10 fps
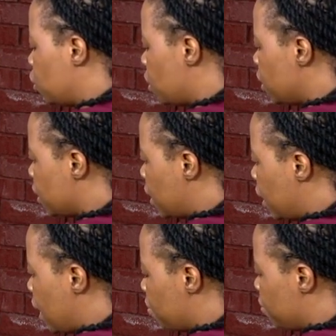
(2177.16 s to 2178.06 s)
joints
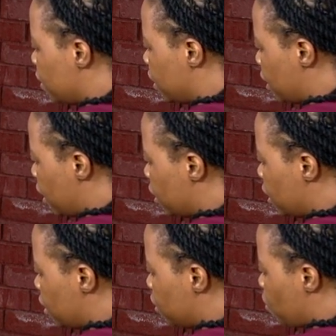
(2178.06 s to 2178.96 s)
that are
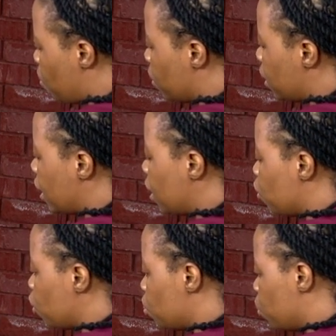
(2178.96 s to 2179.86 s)
fixated or that are
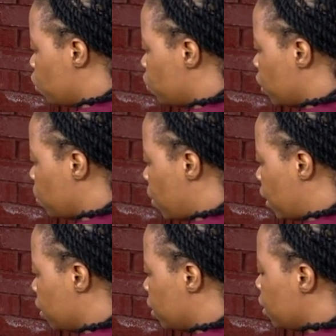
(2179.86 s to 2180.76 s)
not moving
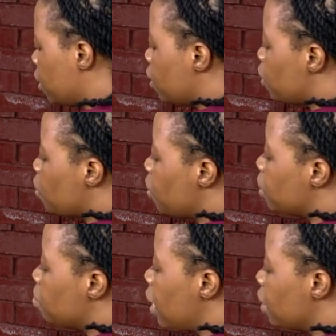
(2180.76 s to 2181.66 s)
well. So
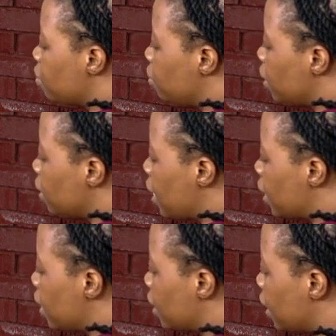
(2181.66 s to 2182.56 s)
it might feel
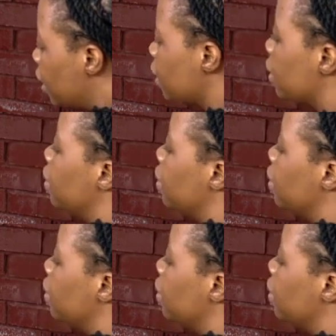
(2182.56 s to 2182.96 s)
like a click